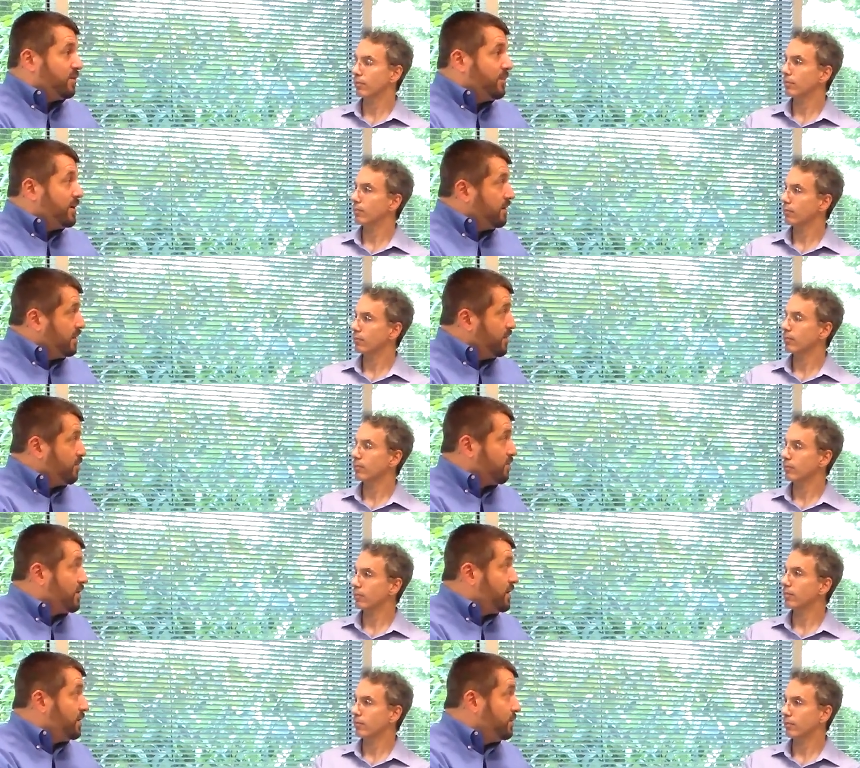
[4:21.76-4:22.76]
Speaker 1: or incrementally
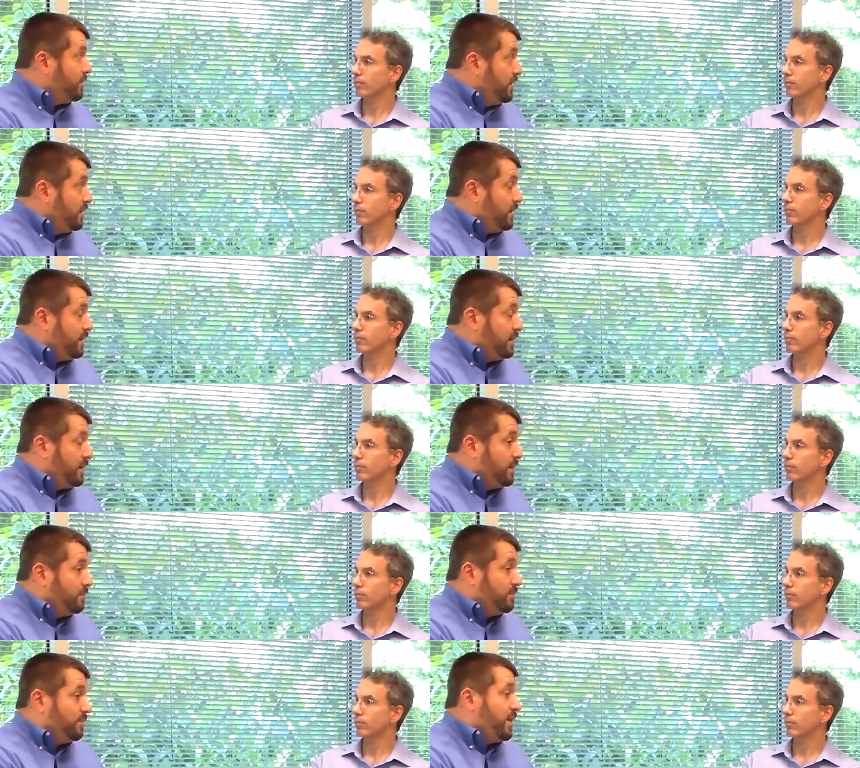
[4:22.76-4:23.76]
Speaker 2: grow
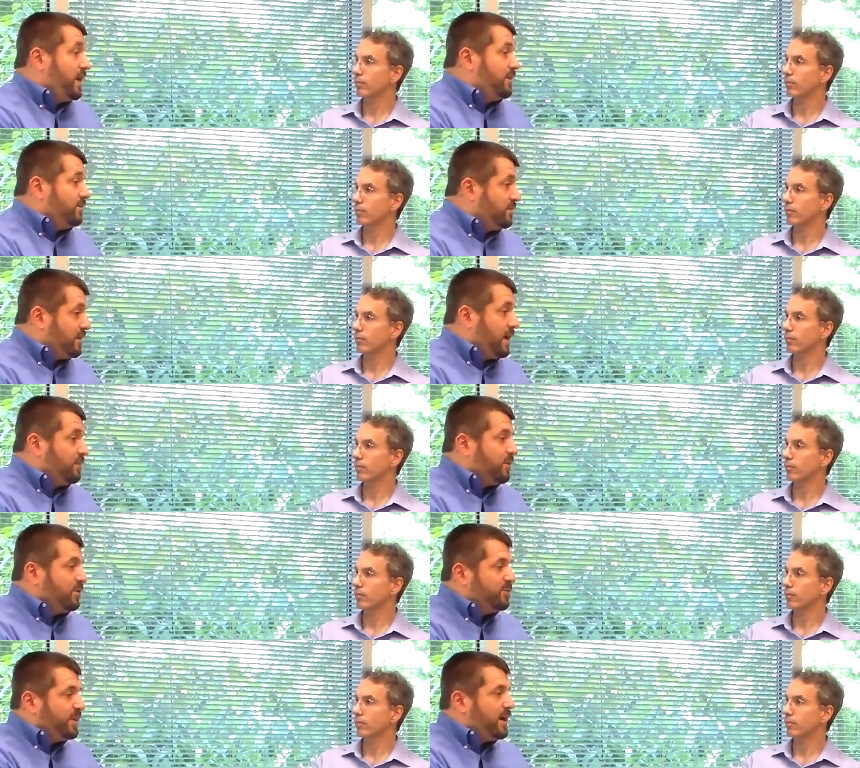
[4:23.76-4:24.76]
um, as
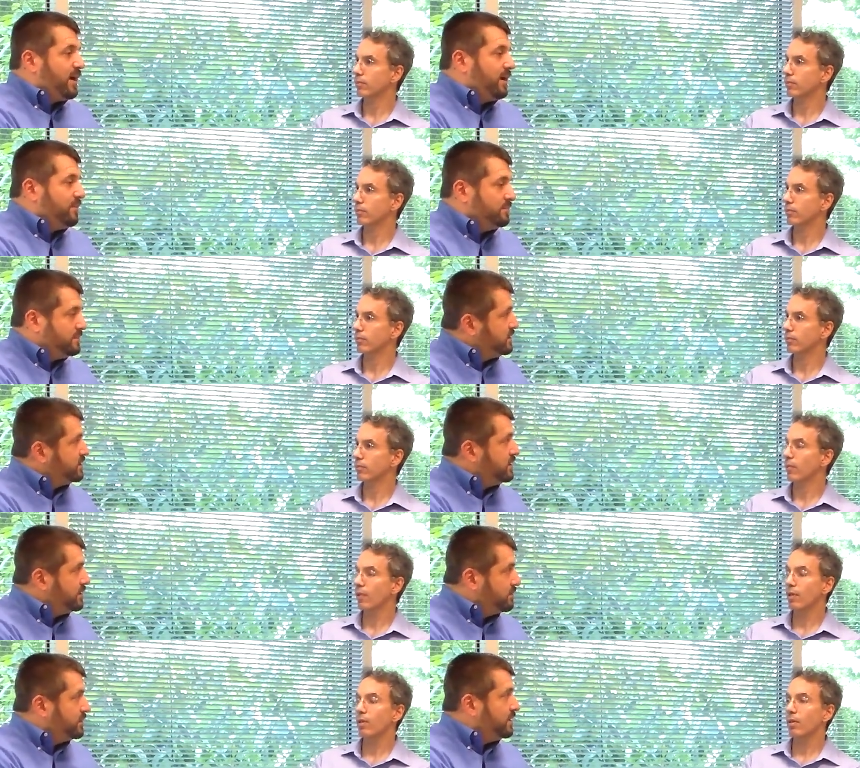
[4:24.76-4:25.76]
time goes by.
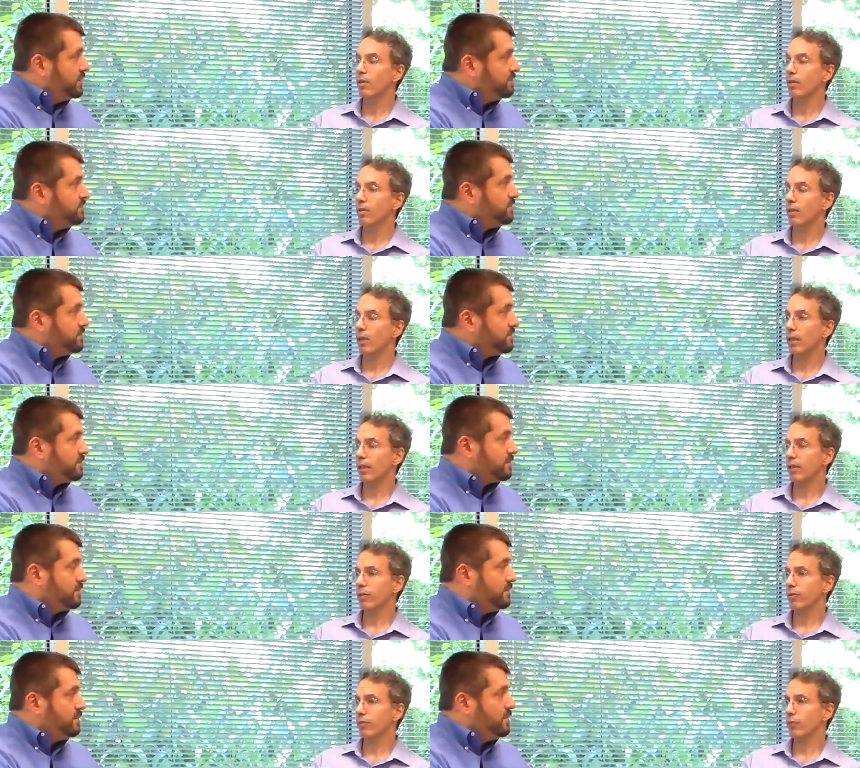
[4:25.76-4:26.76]
So, yeah. Yeah,
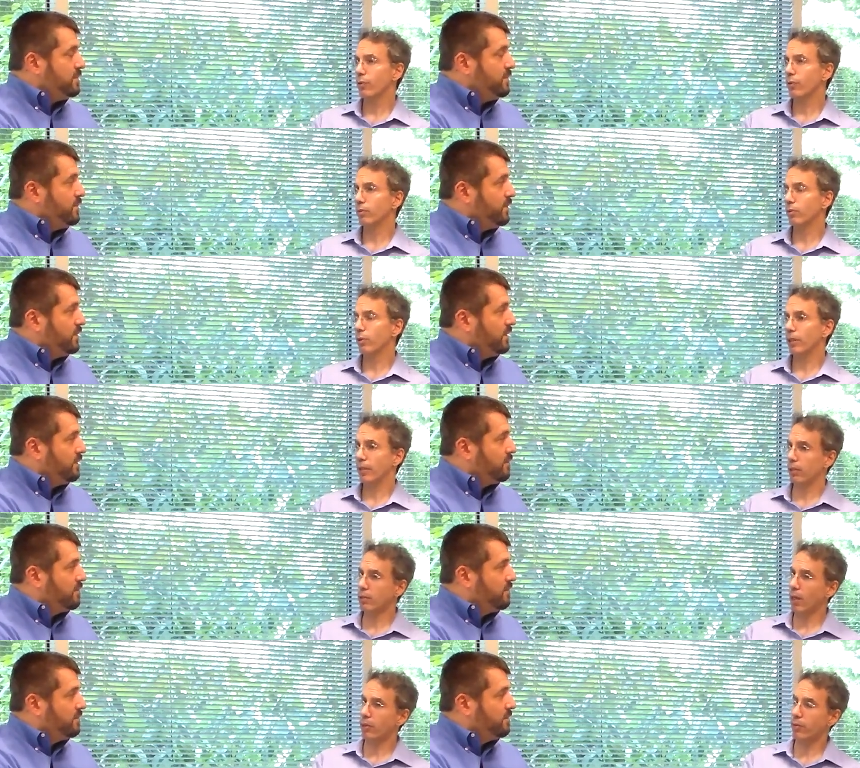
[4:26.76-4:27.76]
and I guess if you're
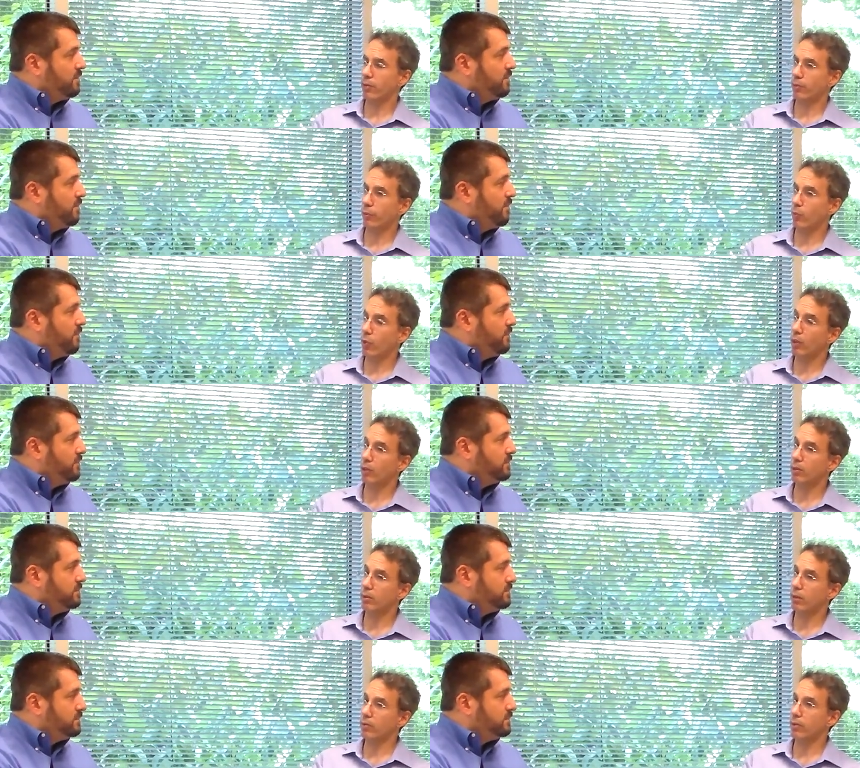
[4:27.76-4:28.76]
looking at DOCSIS three
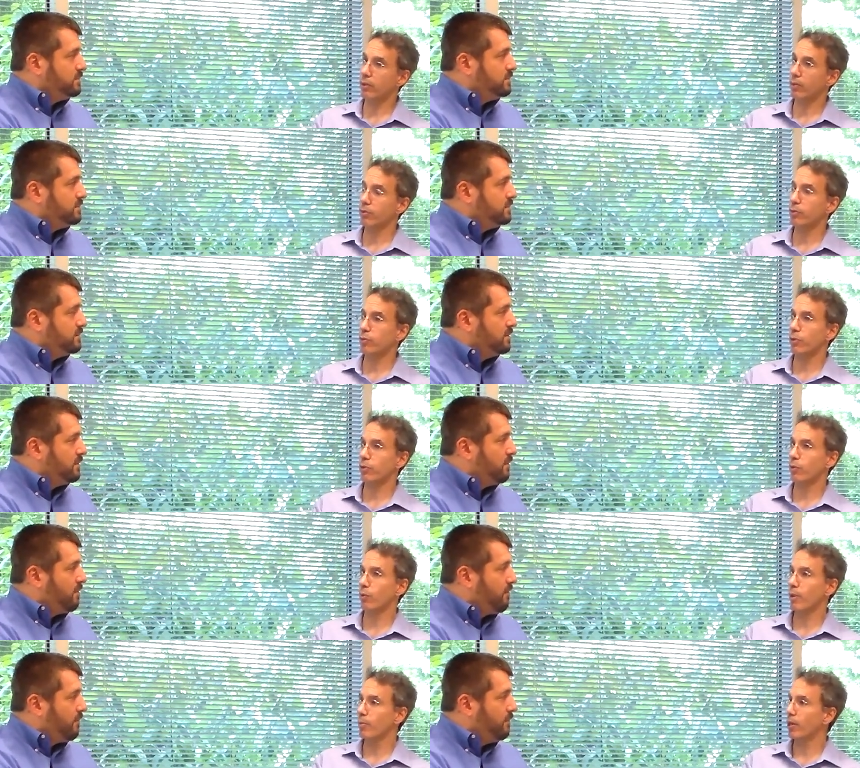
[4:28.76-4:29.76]
one, that's another
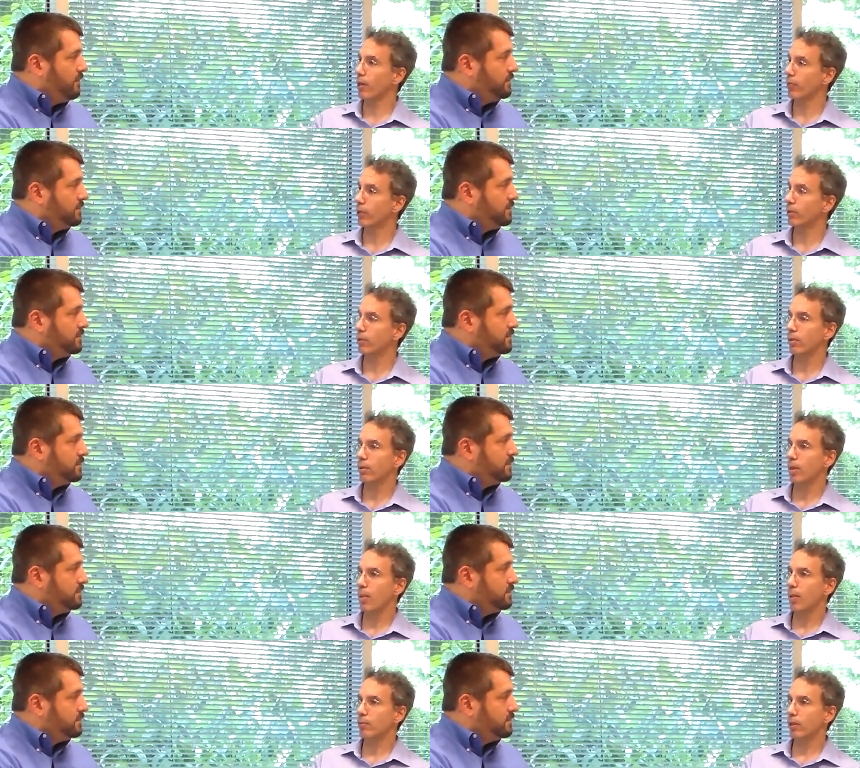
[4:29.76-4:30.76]
situation where maybe having,
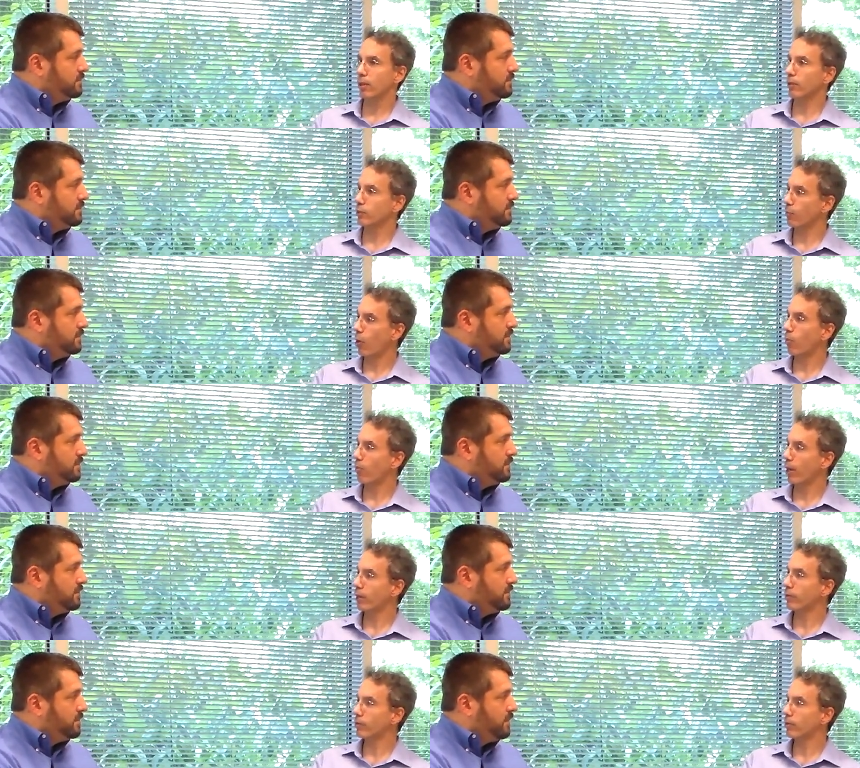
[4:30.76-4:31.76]
taking small
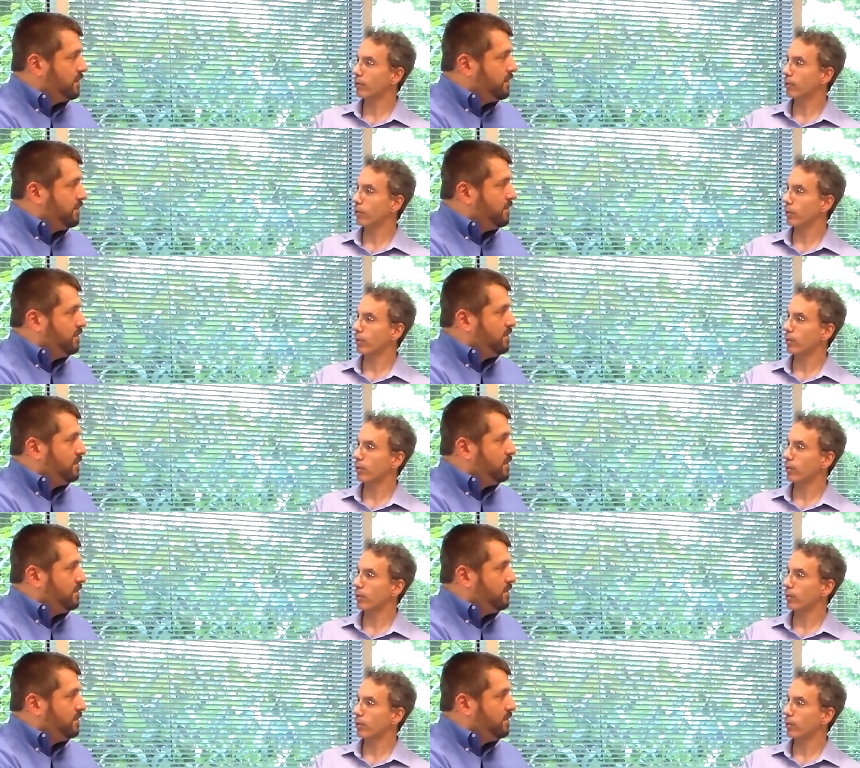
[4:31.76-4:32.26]
bites and